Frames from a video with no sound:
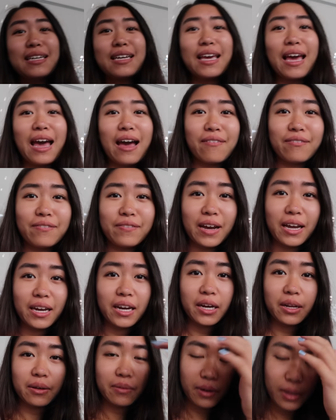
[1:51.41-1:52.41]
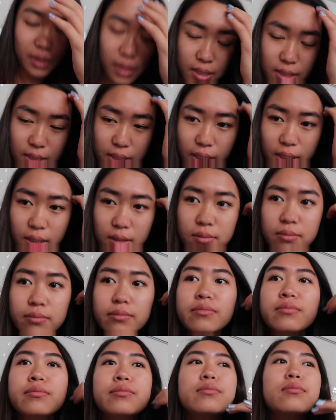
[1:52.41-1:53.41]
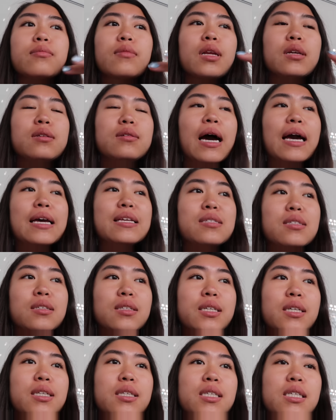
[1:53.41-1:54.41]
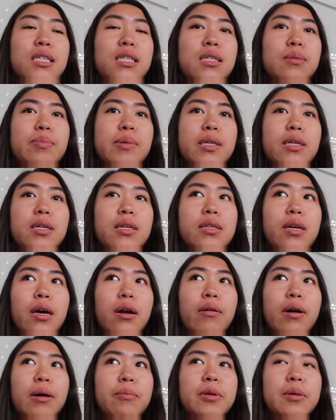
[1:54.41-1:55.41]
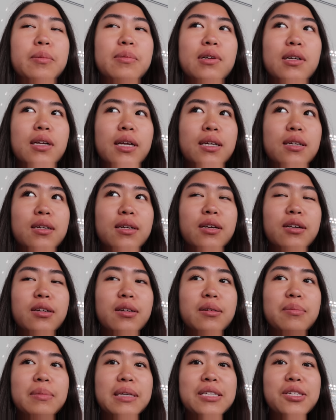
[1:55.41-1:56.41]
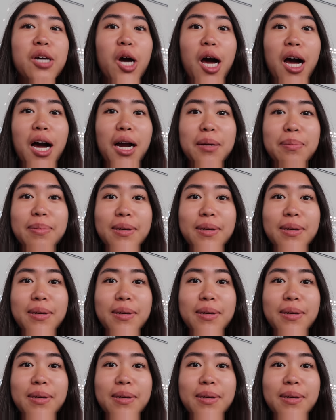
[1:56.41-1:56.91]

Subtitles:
I can't find anywhere that's like isolated because I don't want people to like hear me talk